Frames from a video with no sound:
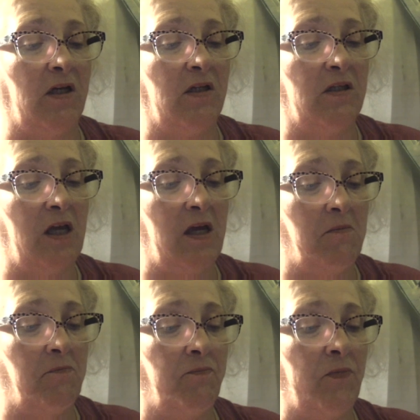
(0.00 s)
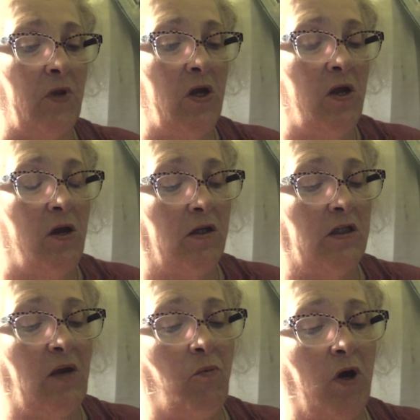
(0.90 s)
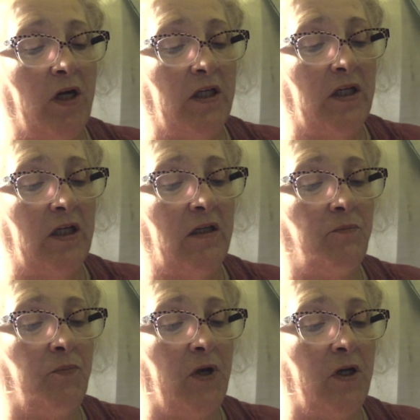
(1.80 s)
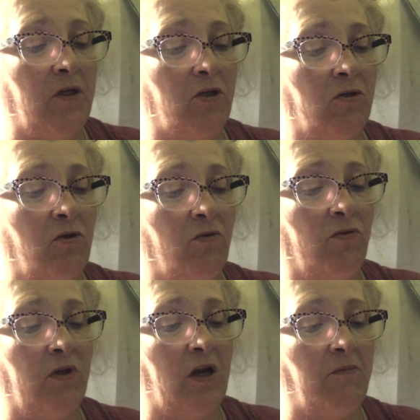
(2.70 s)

to say what it is, but just know that I'm